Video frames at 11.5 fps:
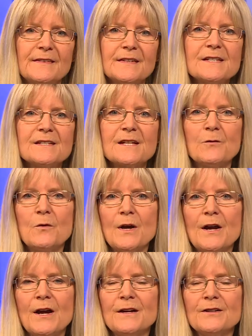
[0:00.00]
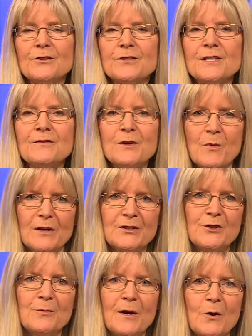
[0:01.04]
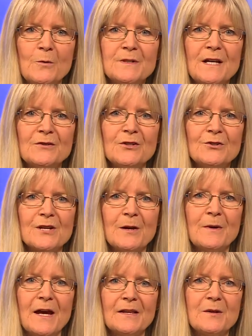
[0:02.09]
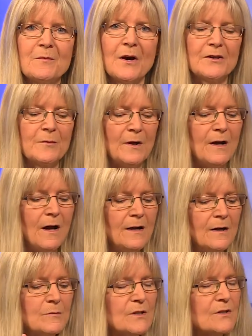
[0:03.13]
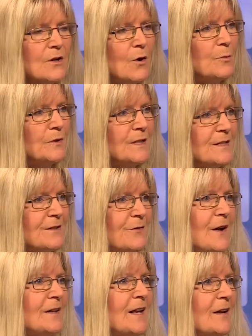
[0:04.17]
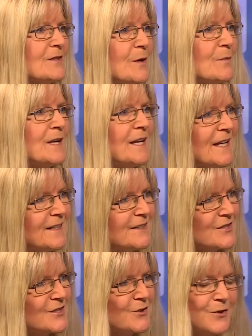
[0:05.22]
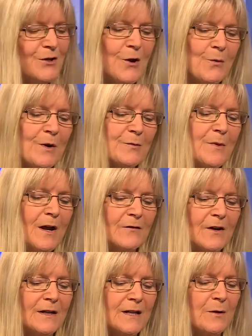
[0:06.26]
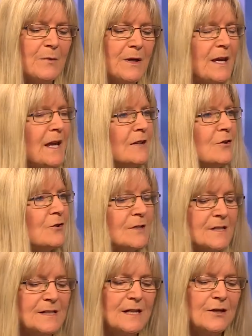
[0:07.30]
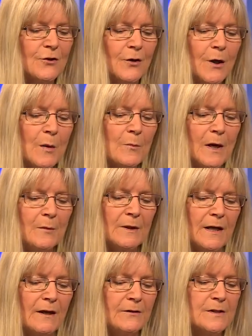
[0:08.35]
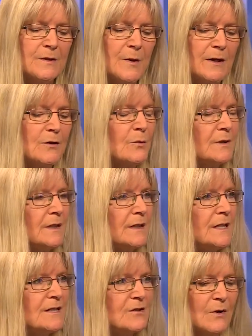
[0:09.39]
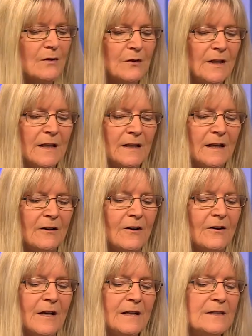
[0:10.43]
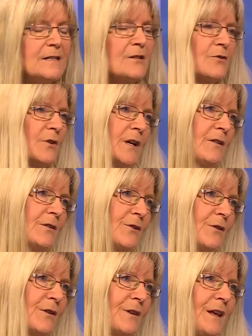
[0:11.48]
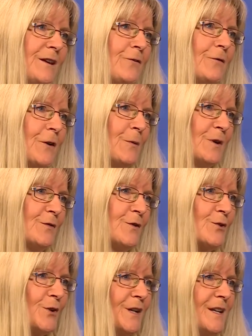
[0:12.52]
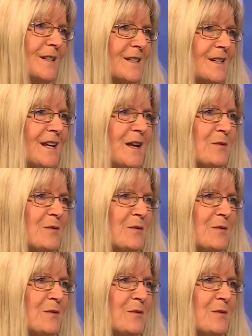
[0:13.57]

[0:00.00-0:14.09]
This is FYI on your TV brought to you by Hometown News. I'm Kathy Botham, and I am so pleased to finally have somebody in the studio with me. I've got Kim McCann. You're the Senior Public Health Inspector with the Leeds, Grenville, and Lanark District Health Unit. Thank you very much for joining us today oh.